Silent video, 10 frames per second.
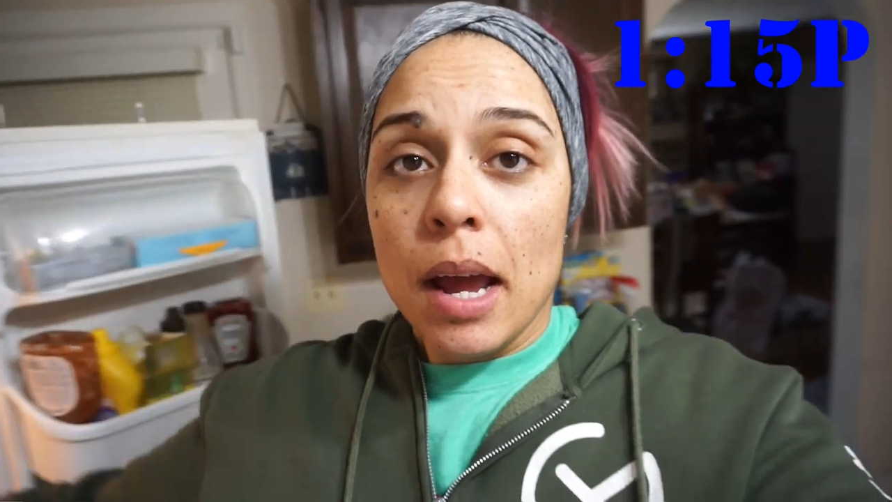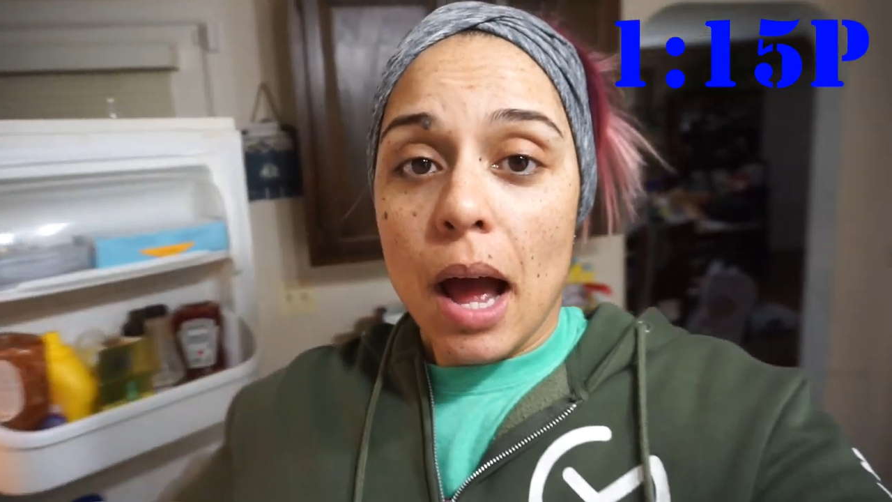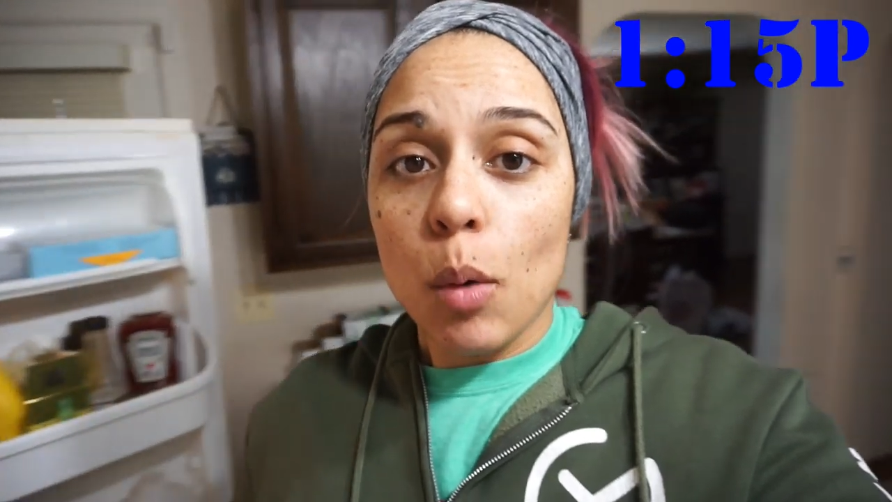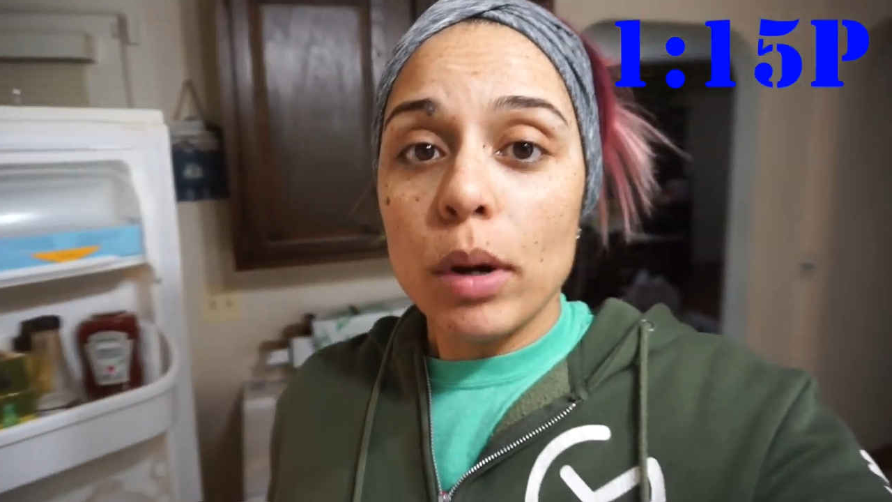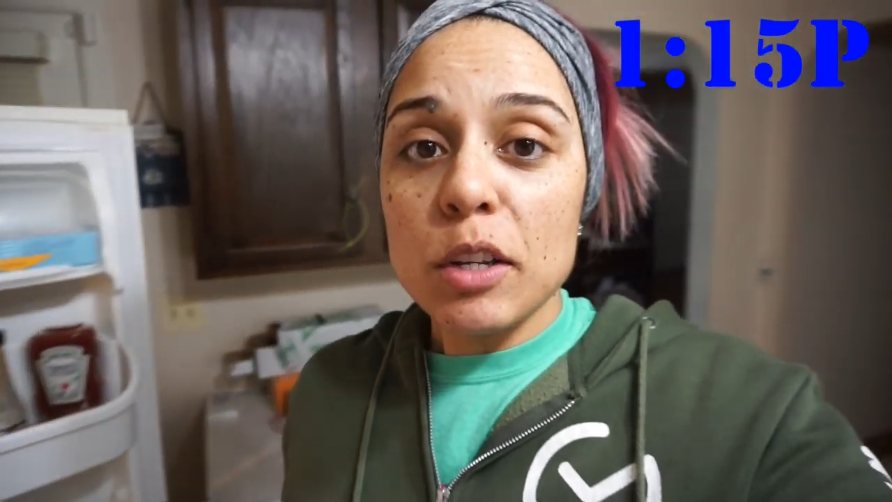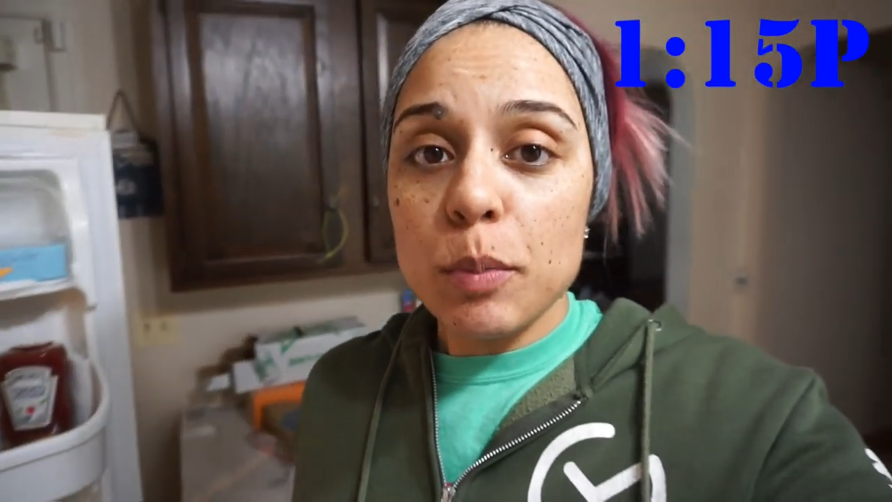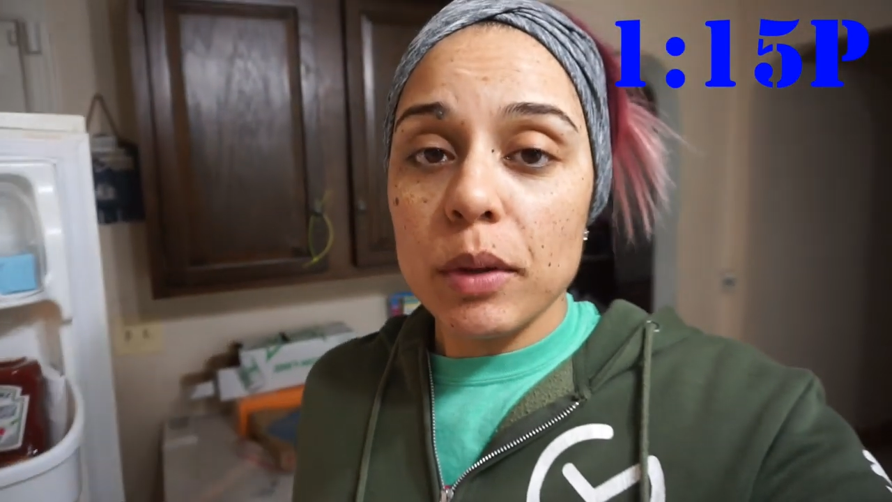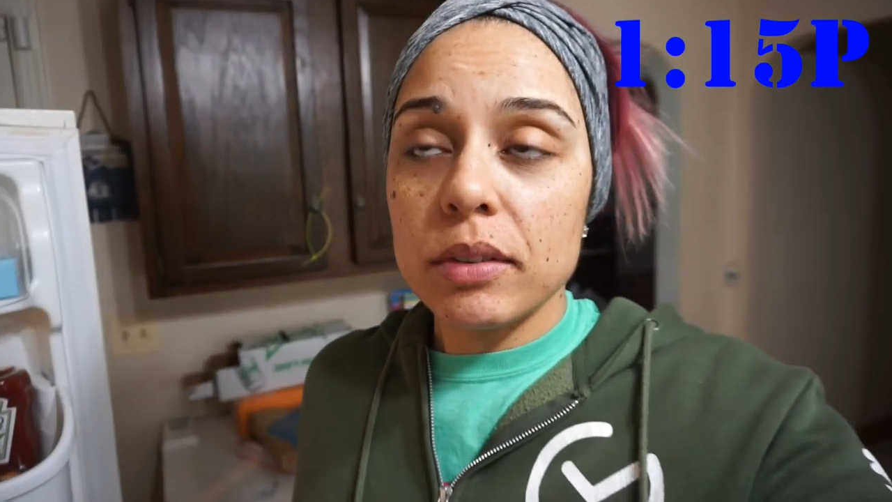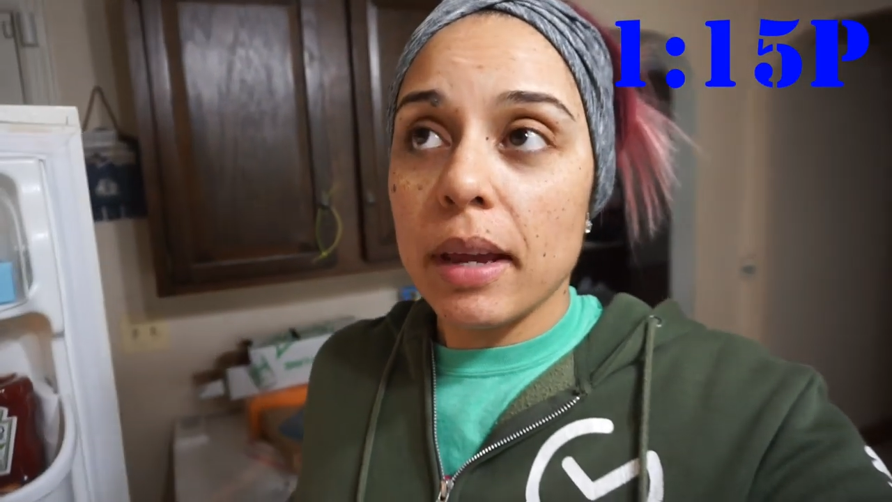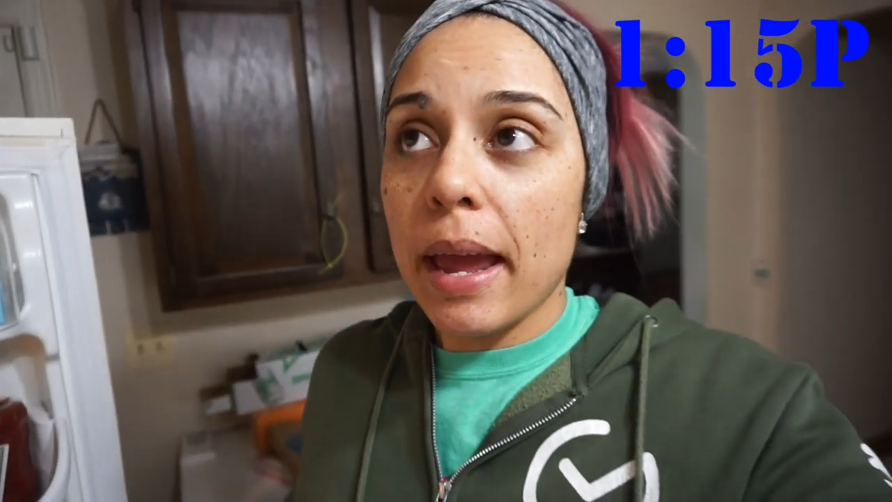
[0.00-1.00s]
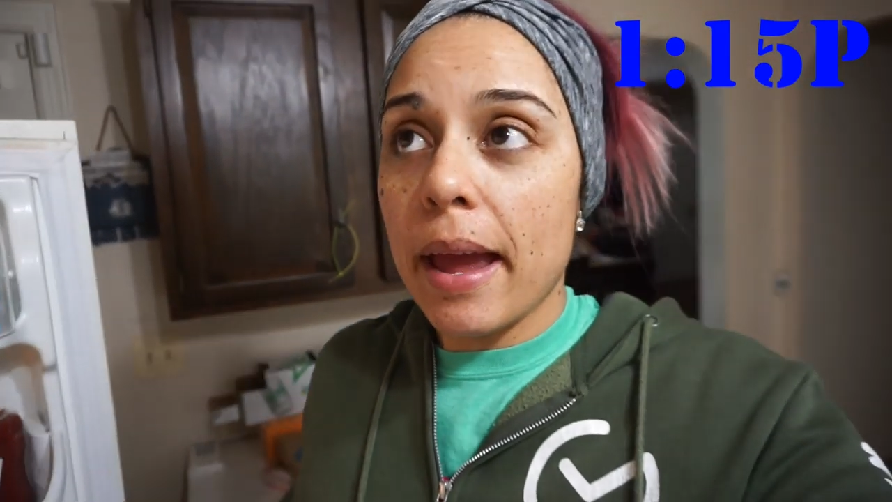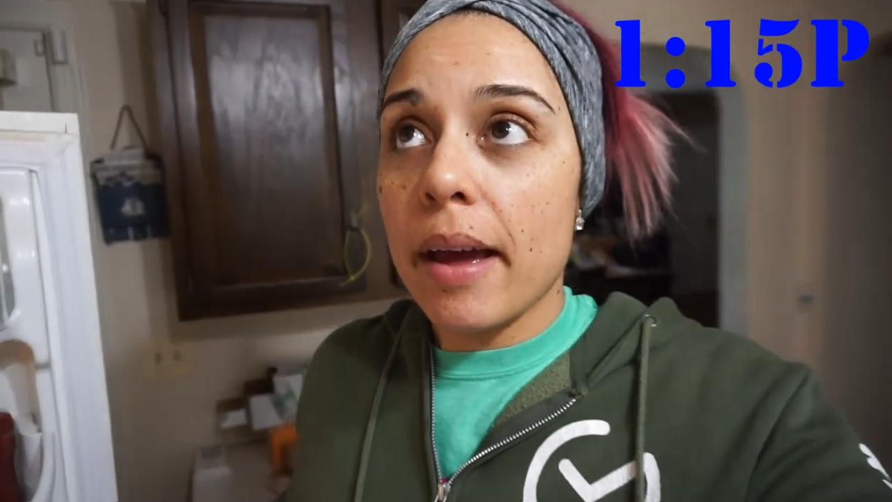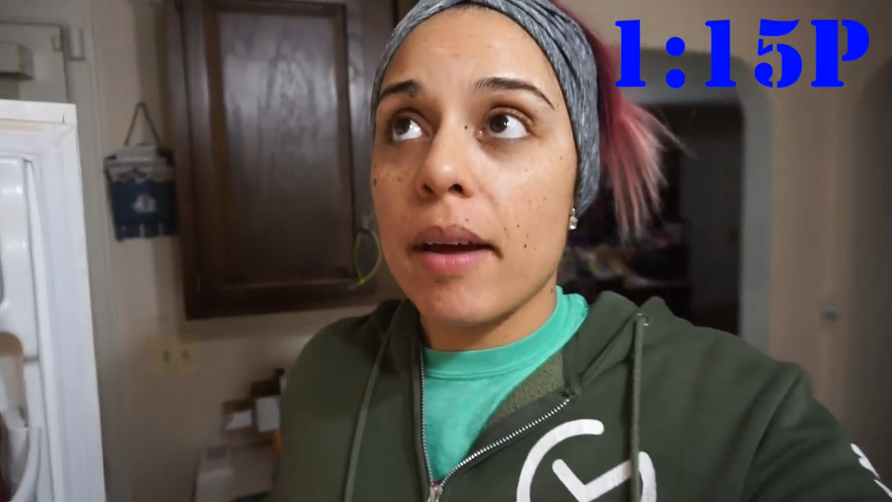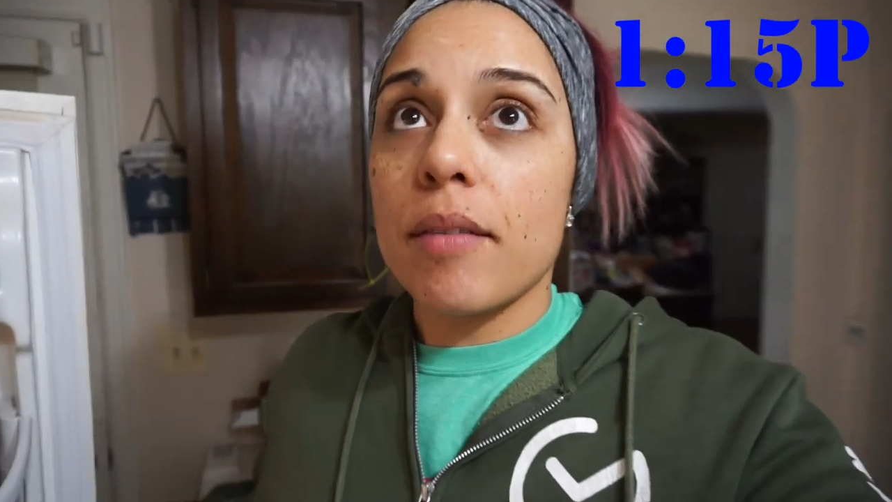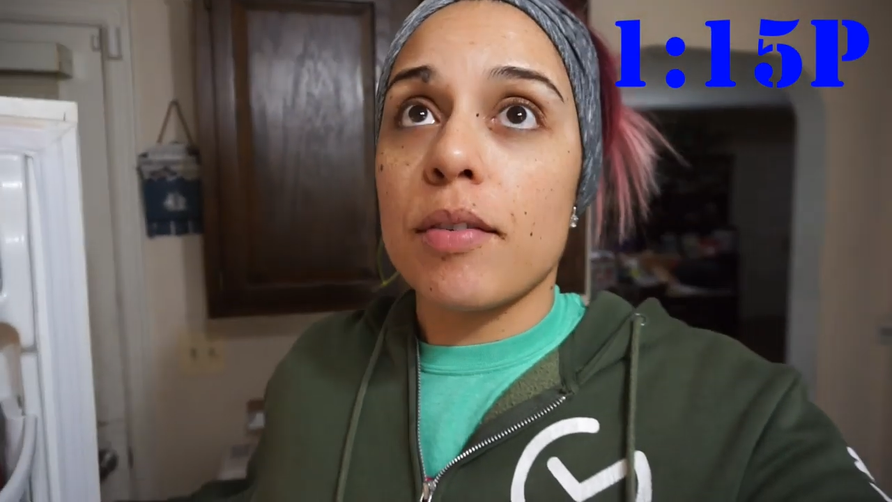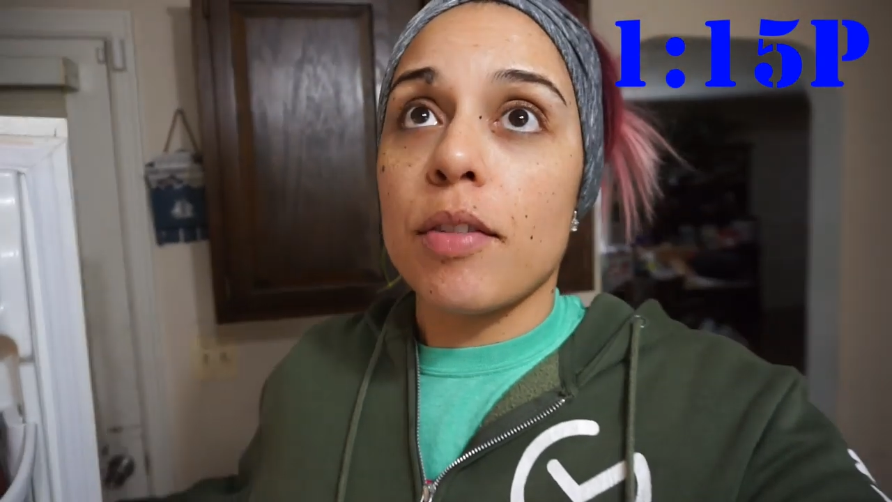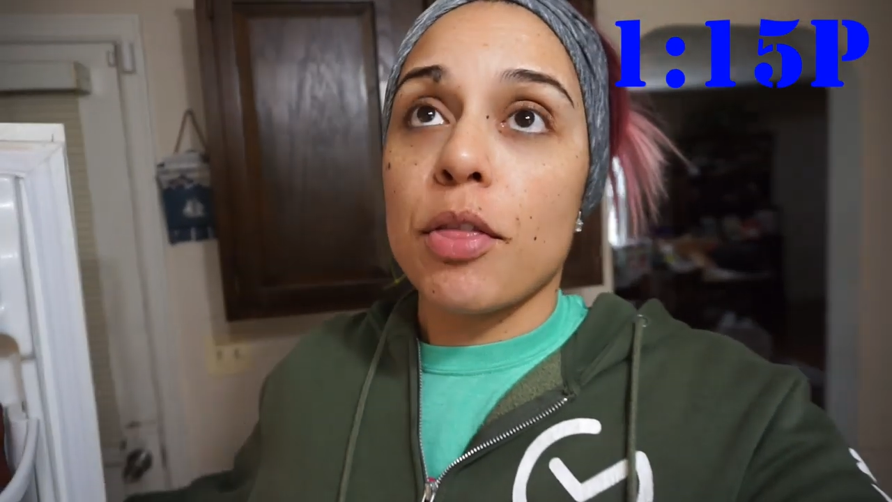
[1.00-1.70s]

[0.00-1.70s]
I was supposed to have